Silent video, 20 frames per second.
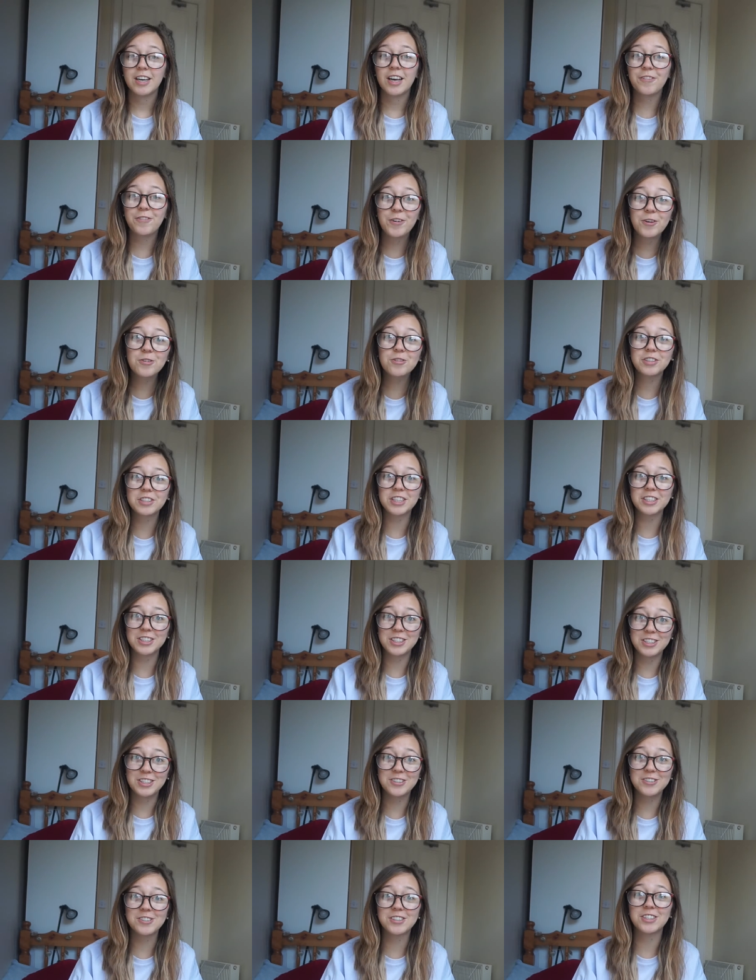If you start
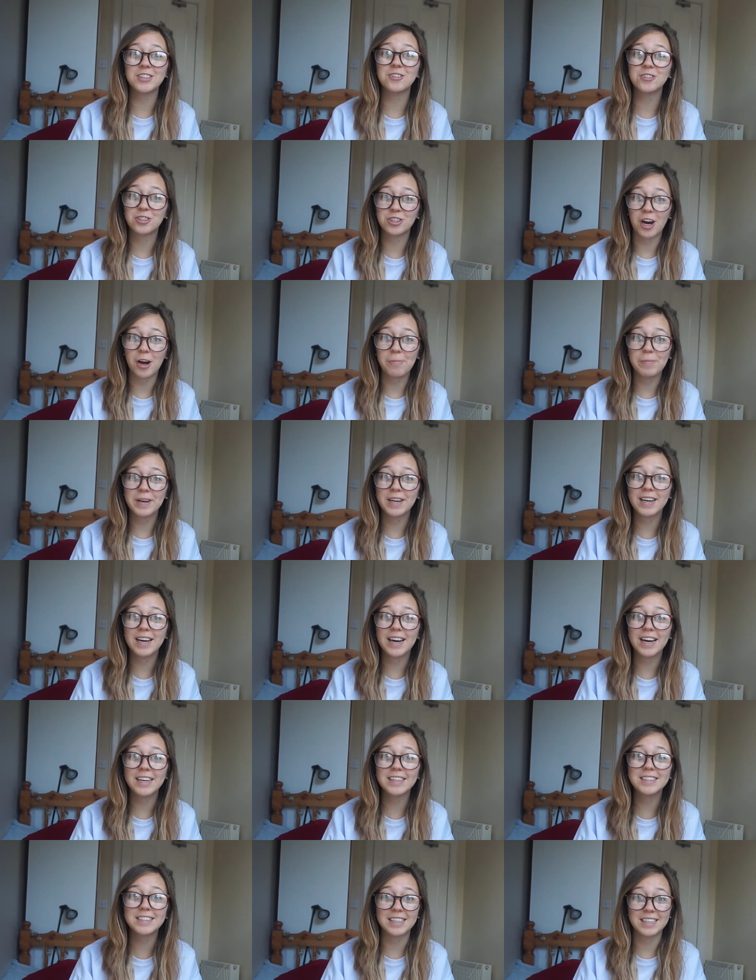to use those shopping
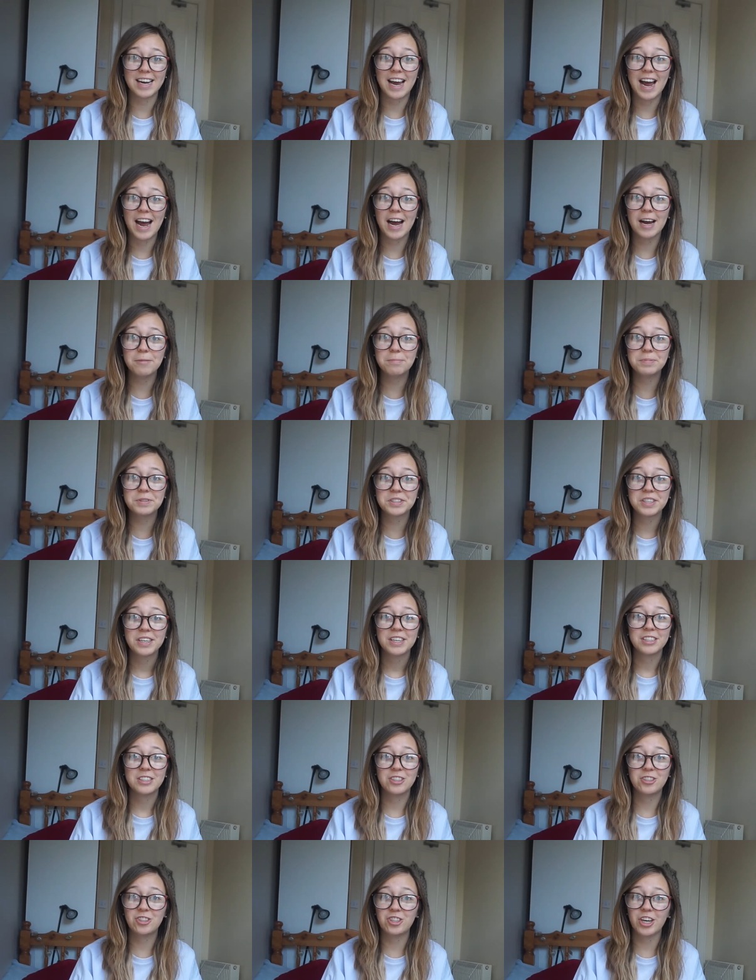guides and apps
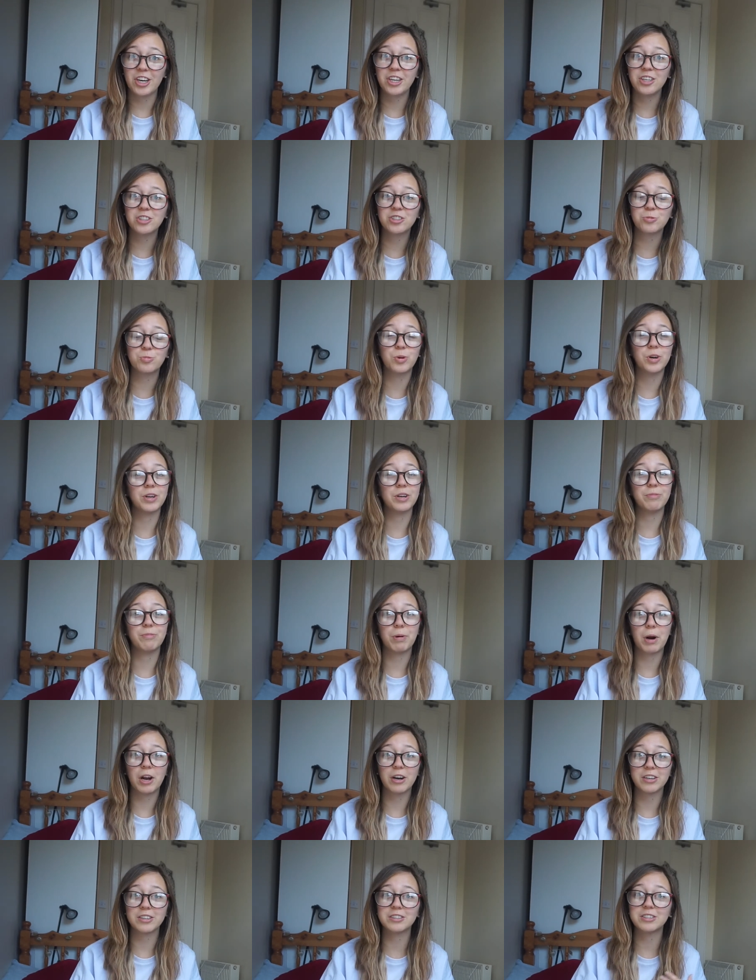to change what
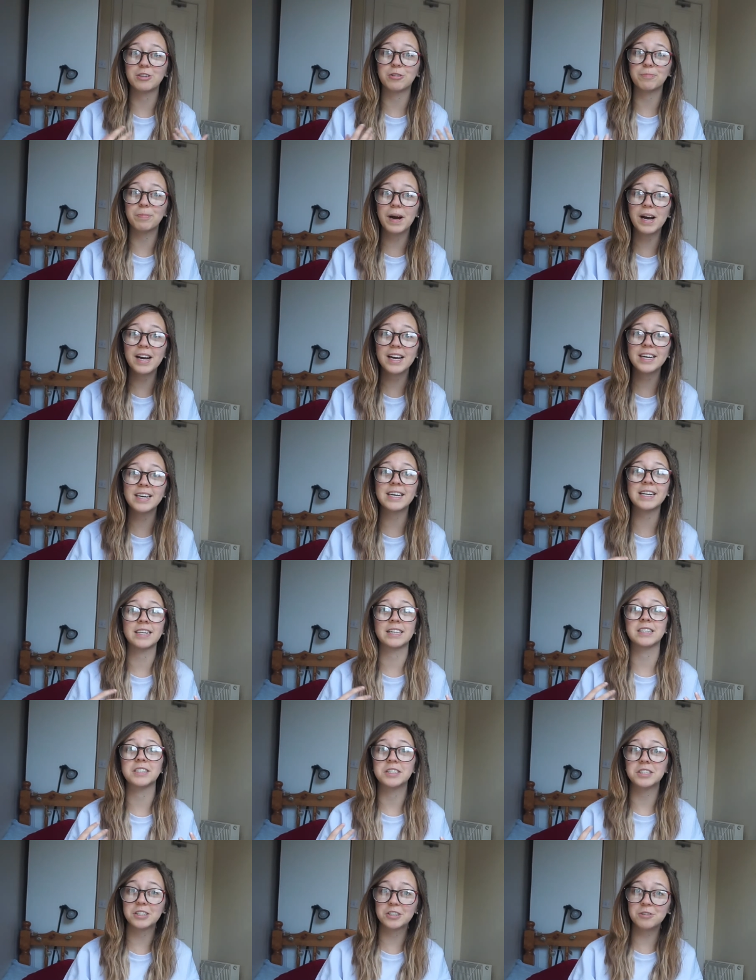products you're buying and
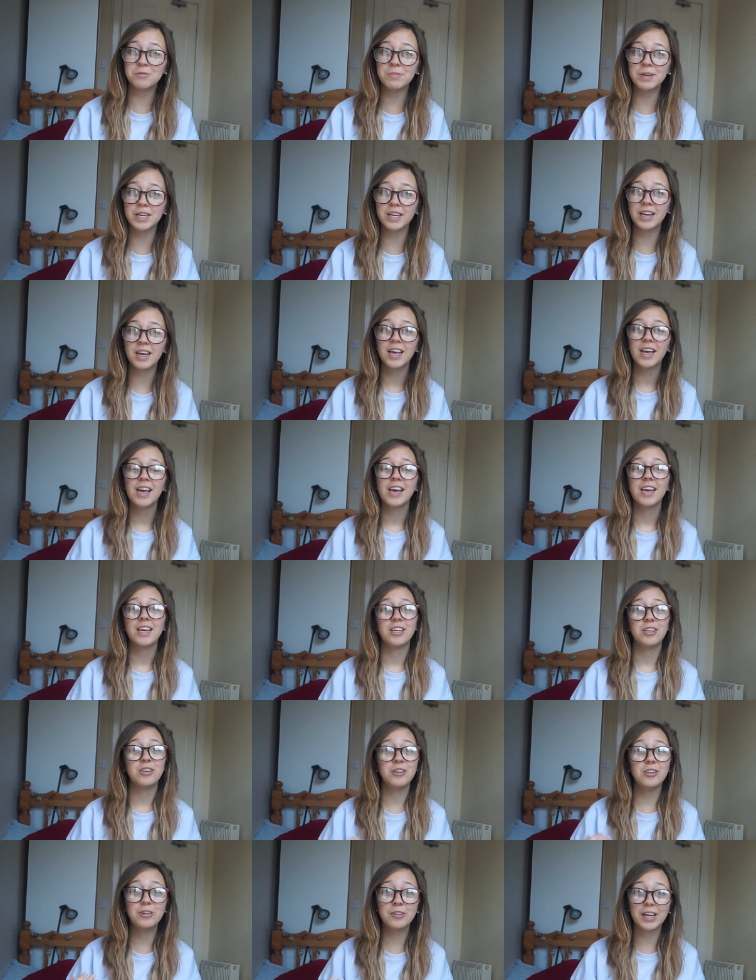consuming,
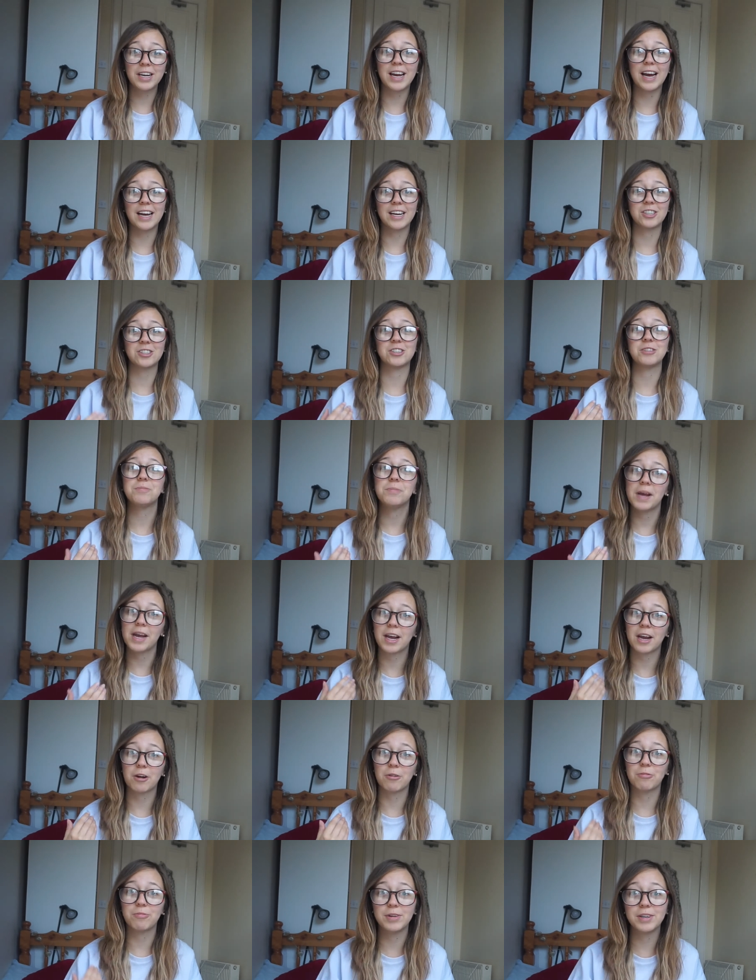you can actually make
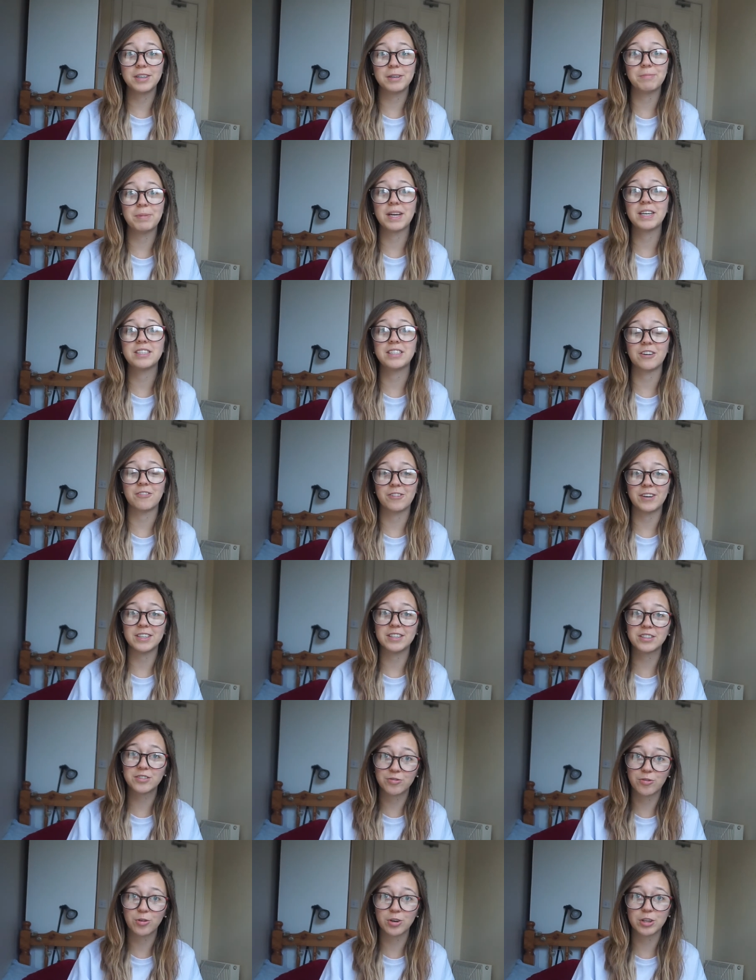a really big
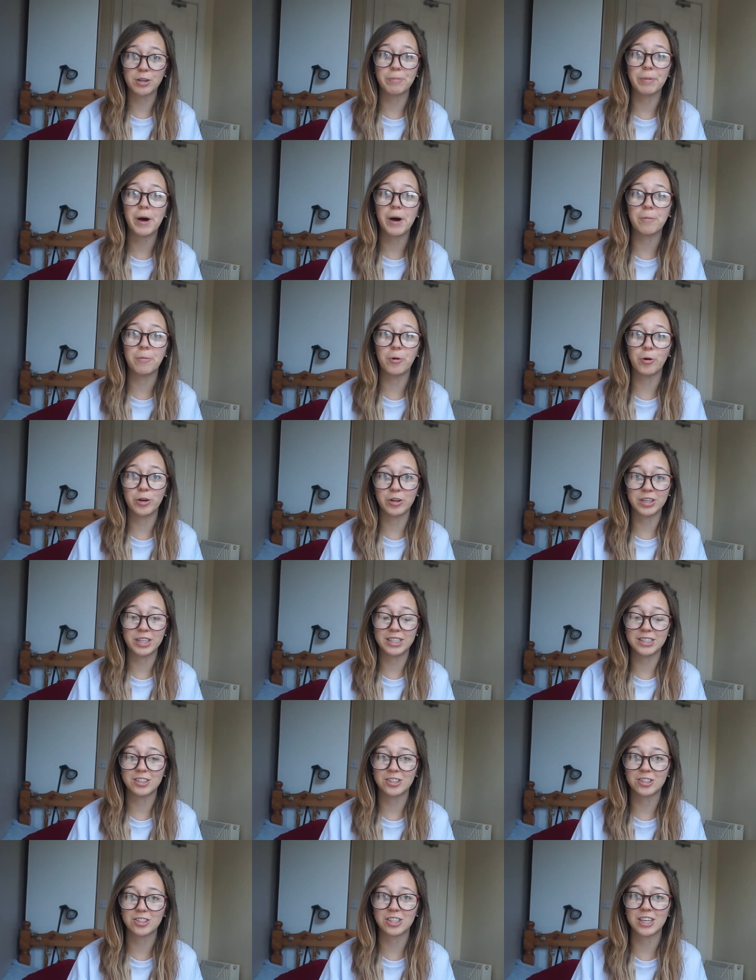difference for the palm oil
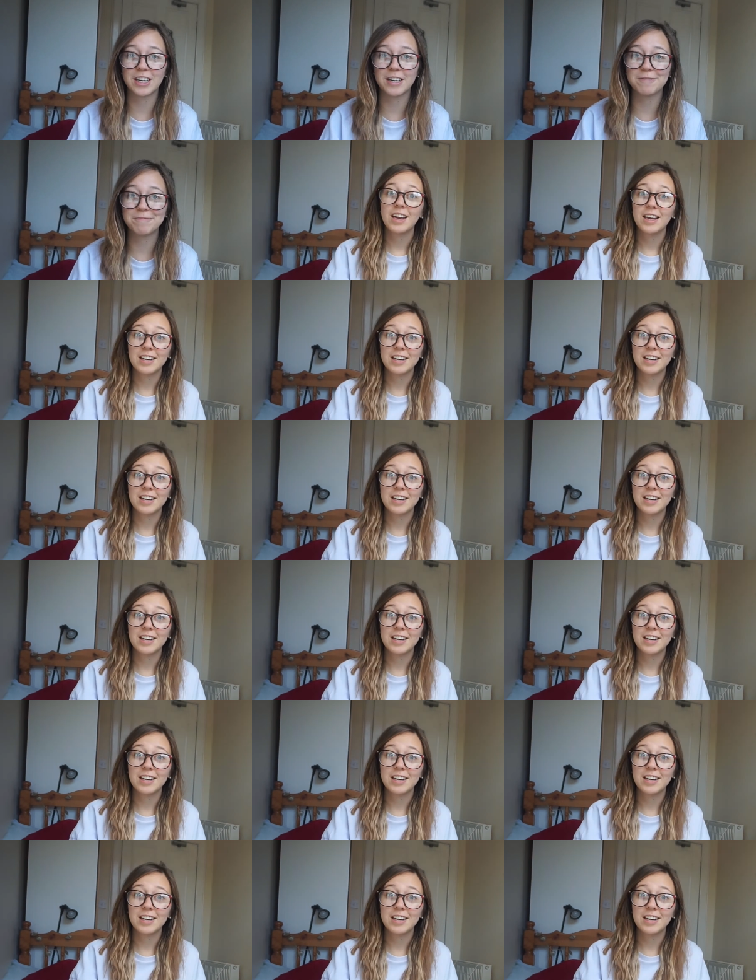industry.